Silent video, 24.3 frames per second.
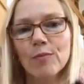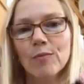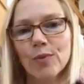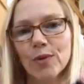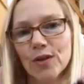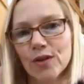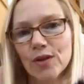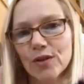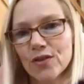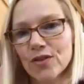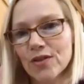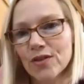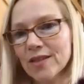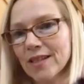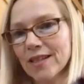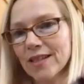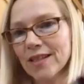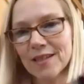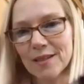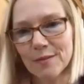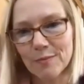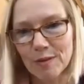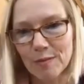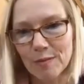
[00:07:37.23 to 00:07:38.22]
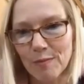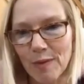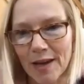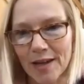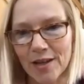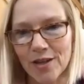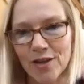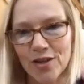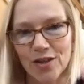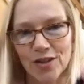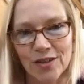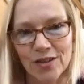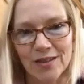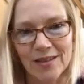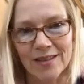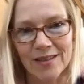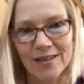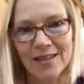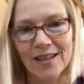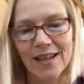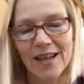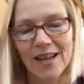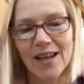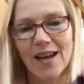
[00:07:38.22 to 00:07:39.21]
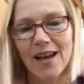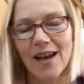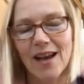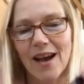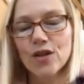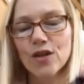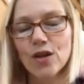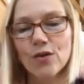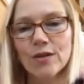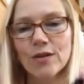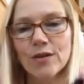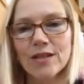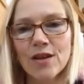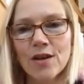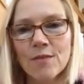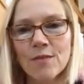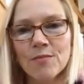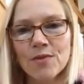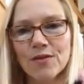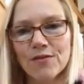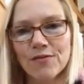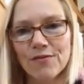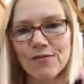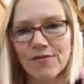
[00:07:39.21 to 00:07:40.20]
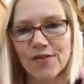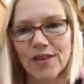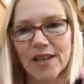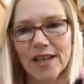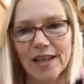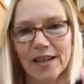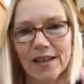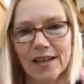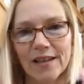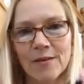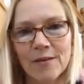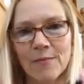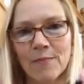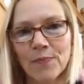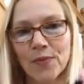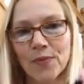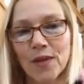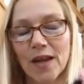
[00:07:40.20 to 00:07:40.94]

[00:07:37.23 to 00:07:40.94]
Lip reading: But you just need to be patient. So in terms of fear,